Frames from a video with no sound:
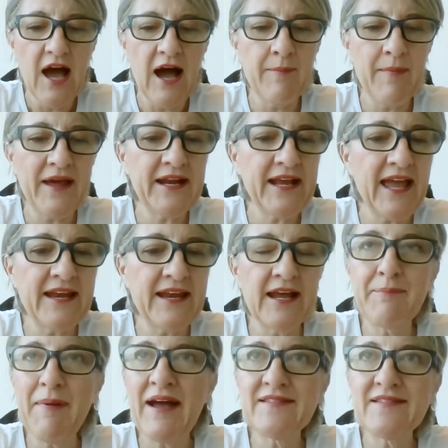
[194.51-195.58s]
And again,
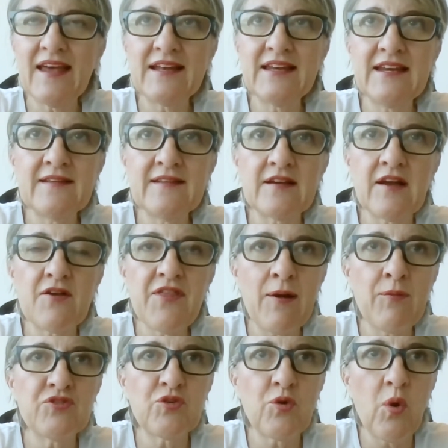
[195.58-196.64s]
about 10 years ago, that
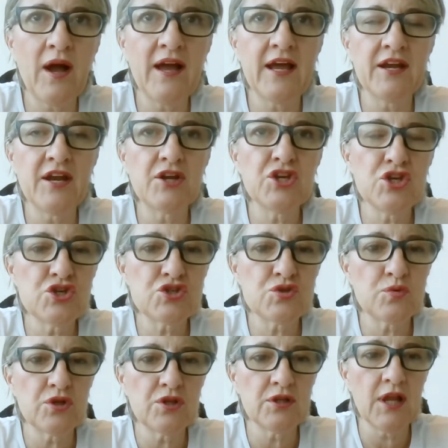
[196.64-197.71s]
was quite an
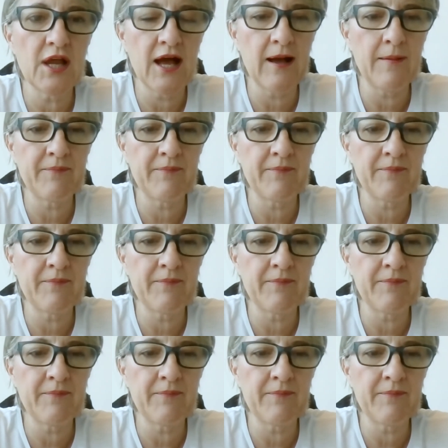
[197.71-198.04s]
unusual